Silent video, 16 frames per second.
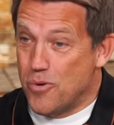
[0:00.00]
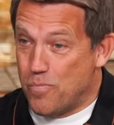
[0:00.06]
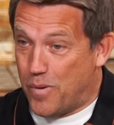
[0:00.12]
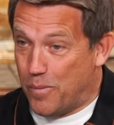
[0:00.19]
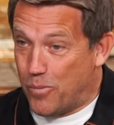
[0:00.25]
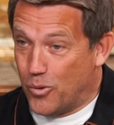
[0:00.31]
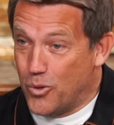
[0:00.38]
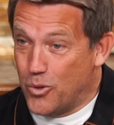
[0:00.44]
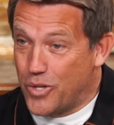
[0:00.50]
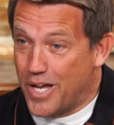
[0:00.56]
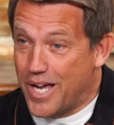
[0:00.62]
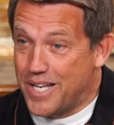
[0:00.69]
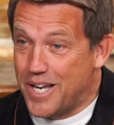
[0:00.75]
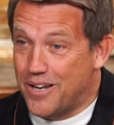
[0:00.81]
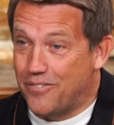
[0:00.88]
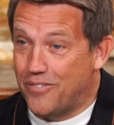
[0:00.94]
people who they
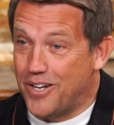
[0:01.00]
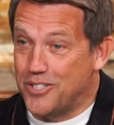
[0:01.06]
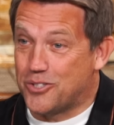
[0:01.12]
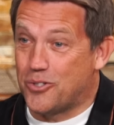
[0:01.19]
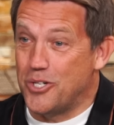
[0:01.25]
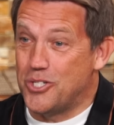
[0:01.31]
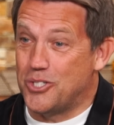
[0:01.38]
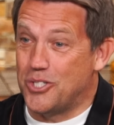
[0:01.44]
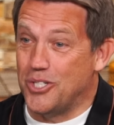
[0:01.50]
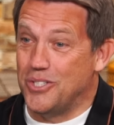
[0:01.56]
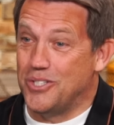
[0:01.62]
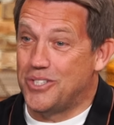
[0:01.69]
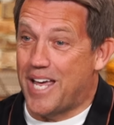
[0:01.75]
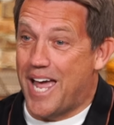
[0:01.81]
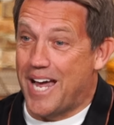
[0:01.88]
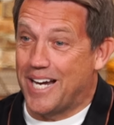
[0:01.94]
identify as
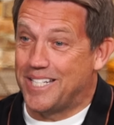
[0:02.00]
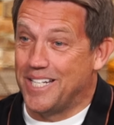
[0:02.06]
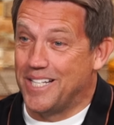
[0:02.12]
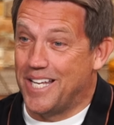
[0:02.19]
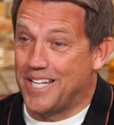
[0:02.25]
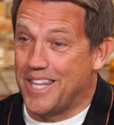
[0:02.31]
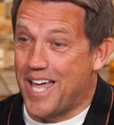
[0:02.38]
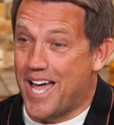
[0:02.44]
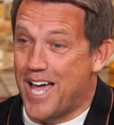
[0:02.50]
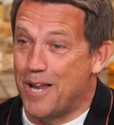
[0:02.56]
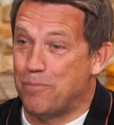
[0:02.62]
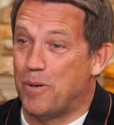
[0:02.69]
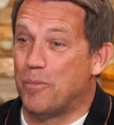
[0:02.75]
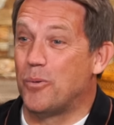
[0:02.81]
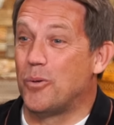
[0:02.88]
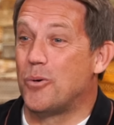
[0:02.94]
Christians acting like that,
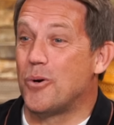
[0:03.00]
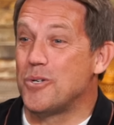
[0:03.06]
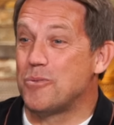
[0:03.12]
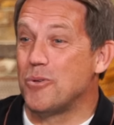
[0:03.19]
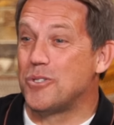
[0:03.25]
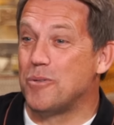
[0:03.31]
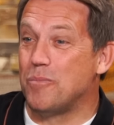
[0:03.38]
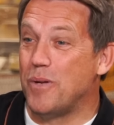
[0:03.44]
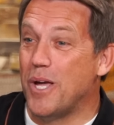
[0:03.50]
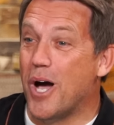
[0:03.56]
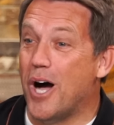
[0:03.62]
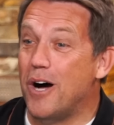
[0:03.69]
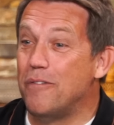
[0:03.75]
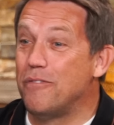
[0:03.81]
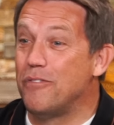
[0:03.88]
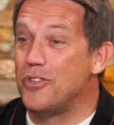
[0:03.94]
people who are supposed to be
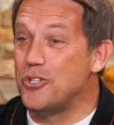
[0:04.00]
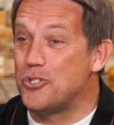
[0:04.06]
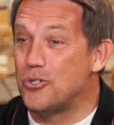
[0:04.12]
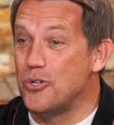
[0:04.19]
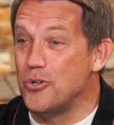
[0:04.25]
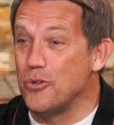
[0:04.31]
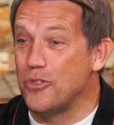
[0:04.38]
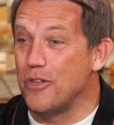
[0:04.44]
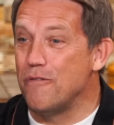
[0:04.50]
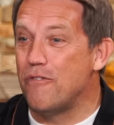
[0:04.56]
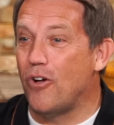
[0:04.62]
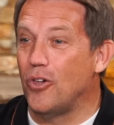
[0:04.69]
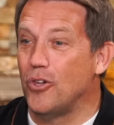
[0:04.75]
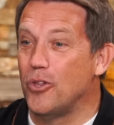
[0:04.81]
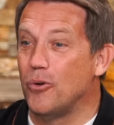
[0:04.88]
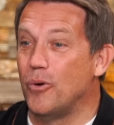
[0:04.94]
of the truth and
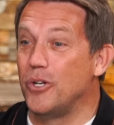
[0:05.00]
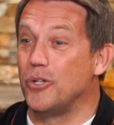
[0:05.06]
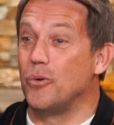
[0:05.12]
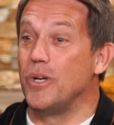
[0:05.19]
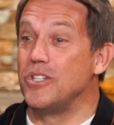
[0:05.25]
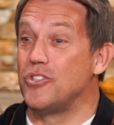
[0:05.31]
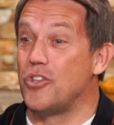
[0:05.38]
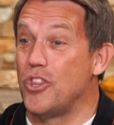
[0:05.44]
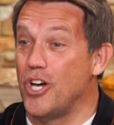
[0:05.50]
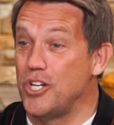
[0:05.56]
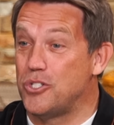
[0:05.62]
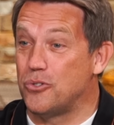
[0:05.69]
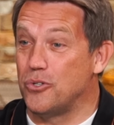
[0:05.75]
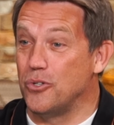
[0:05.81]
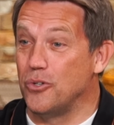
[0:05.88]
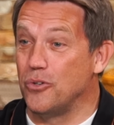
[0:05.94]
follow the one who is the
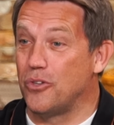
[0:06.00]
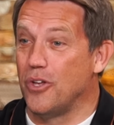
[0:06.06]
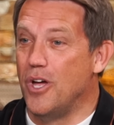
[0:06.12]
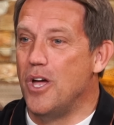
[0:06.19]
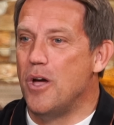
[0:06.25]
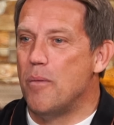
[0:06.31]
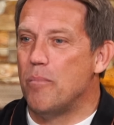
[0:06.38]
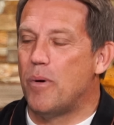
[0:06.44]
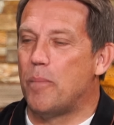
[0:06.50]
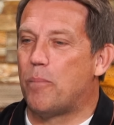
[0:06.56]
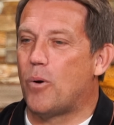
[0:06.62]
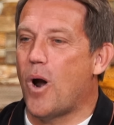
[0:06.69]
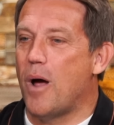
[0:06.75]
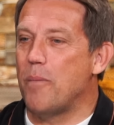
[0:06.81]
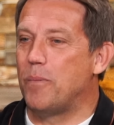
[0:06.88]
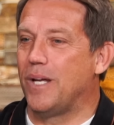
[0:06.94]
truth, but
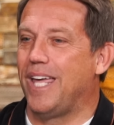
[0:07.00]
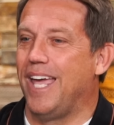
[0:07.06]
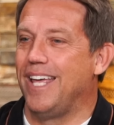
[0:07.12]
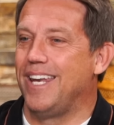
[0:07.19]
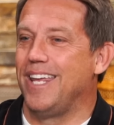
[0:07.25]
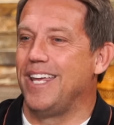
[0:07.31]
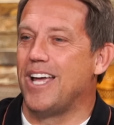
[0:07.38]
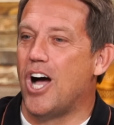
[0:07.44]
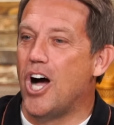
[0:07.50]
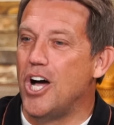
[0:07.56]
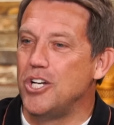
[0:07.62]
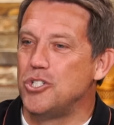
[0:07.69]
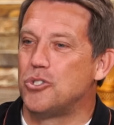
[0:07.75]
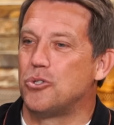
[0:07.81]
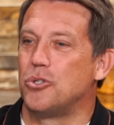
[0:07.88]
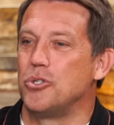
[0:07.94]
propagating
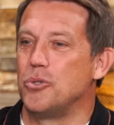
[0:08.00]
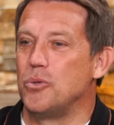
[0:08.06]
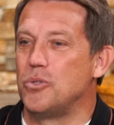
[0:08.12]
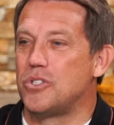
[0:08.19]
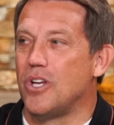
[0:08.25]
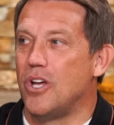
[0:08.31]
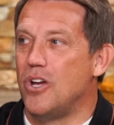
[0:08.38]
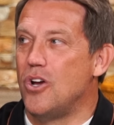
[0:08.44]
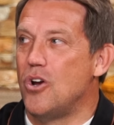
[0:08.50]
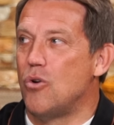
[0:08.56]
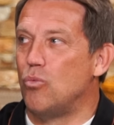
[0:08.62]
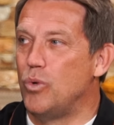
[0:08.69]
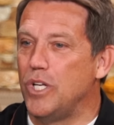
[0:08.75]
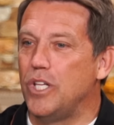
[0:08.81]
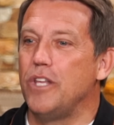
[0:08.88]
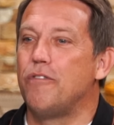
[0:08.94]
untruths
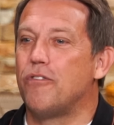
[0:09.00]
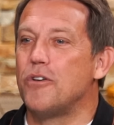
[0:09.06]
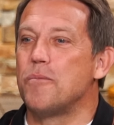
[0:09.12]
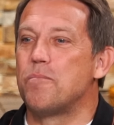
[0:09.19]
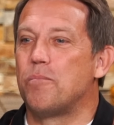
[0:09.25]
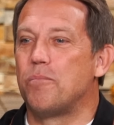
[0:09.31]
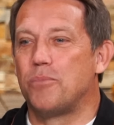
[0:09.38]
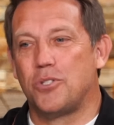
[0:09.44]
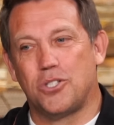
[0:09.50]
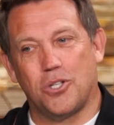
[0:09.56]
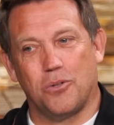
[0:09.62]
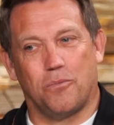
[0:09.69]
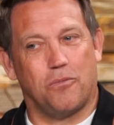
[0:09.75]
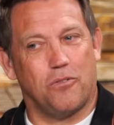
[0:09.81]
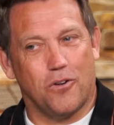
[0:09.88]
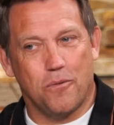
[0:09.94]
really for
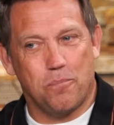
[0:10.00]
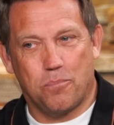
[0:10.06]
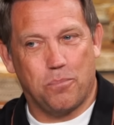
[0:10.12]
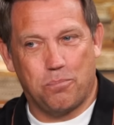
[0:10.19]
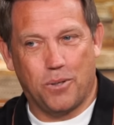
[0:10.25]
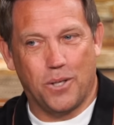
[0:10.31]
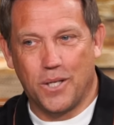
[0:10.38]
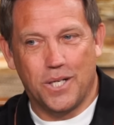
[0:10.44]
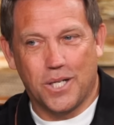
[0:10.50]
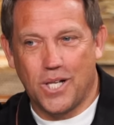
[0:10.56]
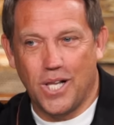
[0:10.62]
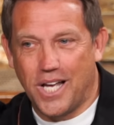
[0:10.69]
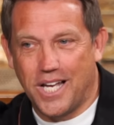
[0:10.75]
for political